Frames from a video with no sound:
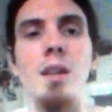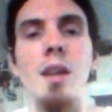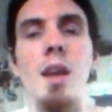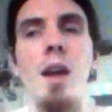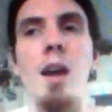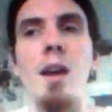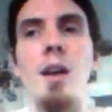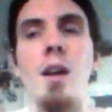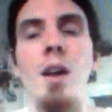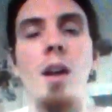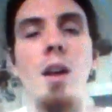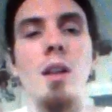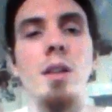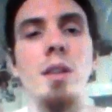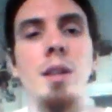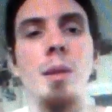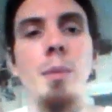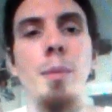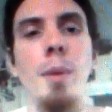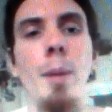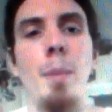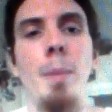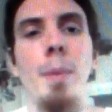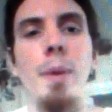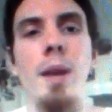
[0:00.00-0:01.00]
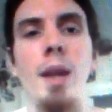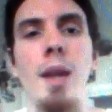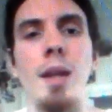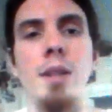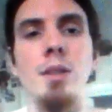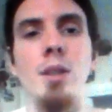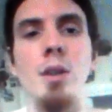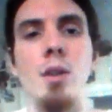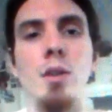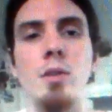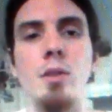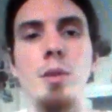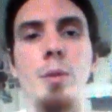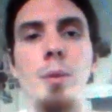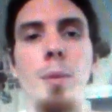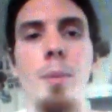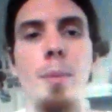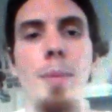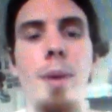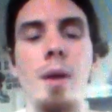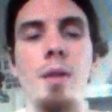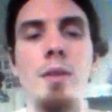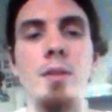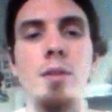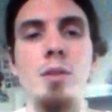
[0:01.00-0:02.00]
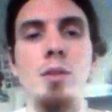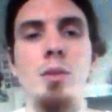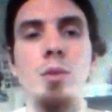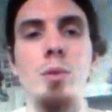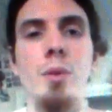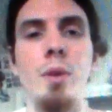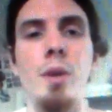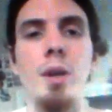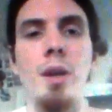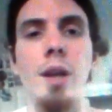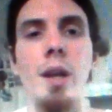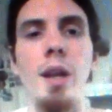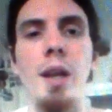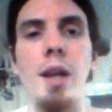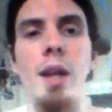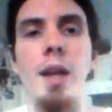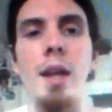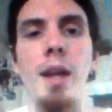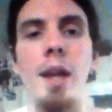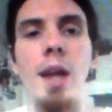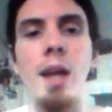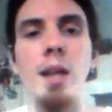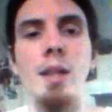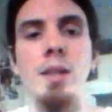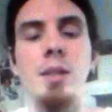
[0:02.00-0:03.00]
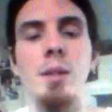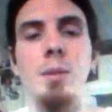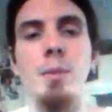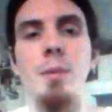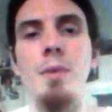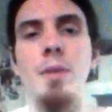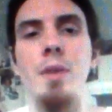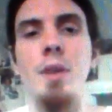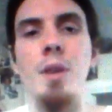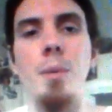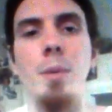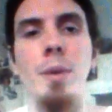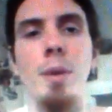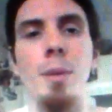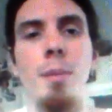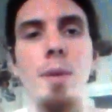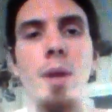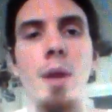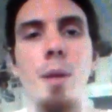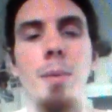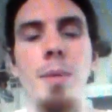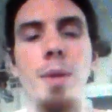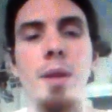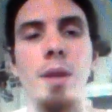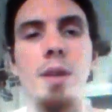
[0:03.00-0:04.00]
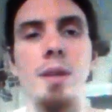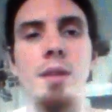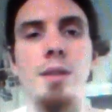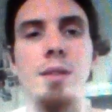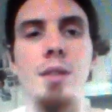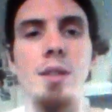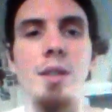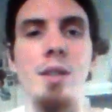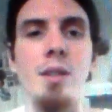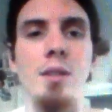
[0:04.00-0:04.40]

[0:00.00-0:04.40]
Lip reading: I called him up and I told him about the story, and I asked him if he could pick me up because,